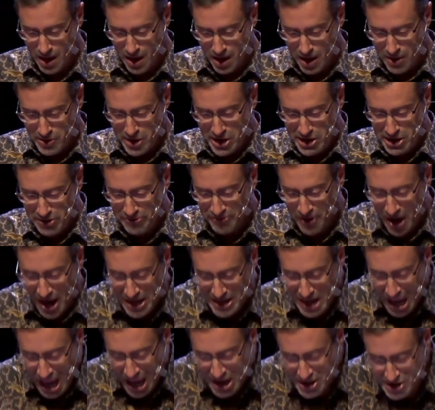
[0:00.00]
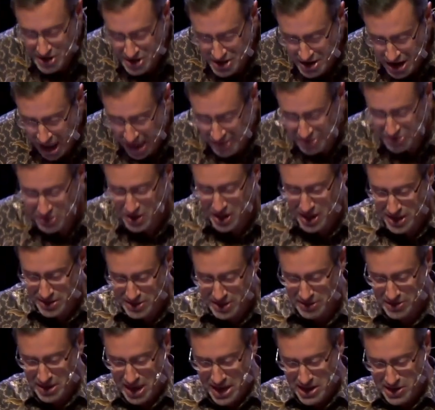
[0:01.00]
They could find nothing
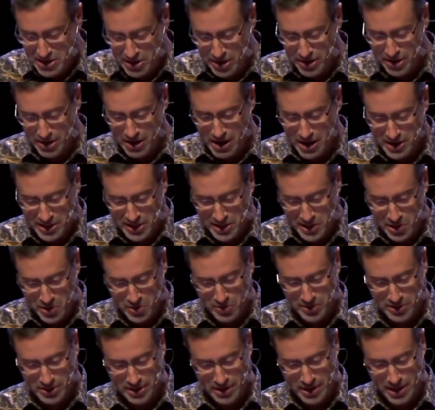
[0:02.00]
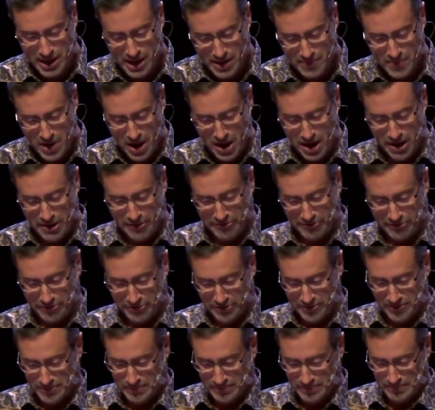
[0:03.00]
that they could accuse him of,
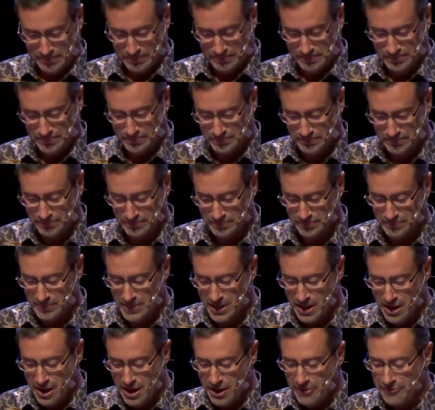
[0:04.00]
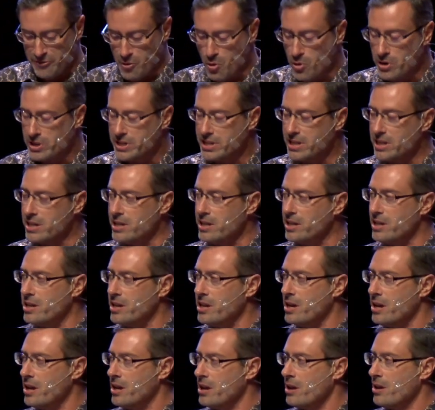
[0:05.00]
for
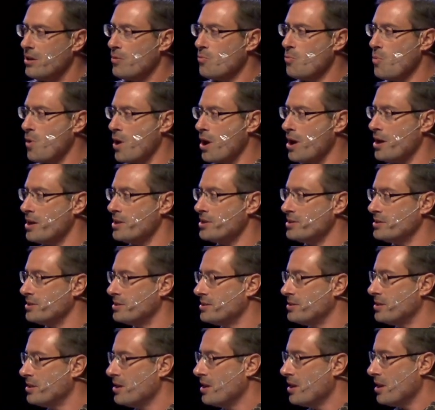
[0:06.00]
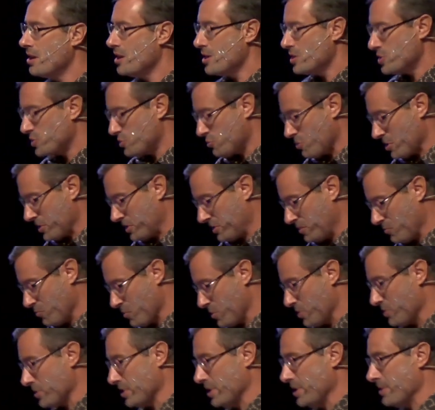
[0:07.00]
he was
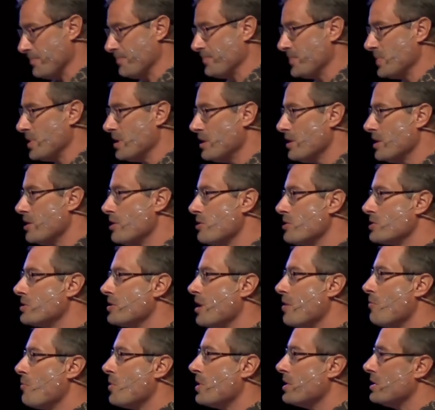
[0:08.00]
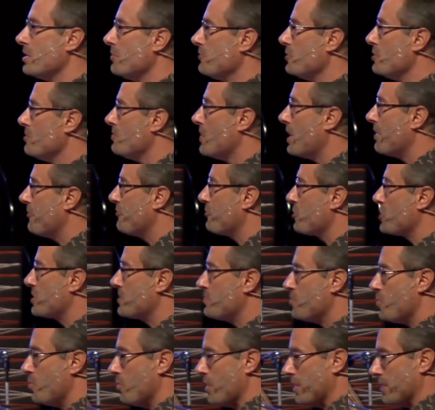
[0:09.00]
trustworthy. And here's, I want to give you my first
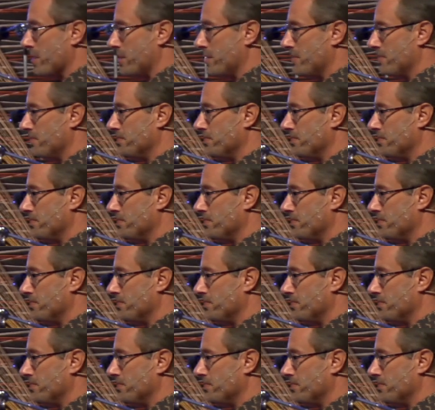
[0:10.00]
point.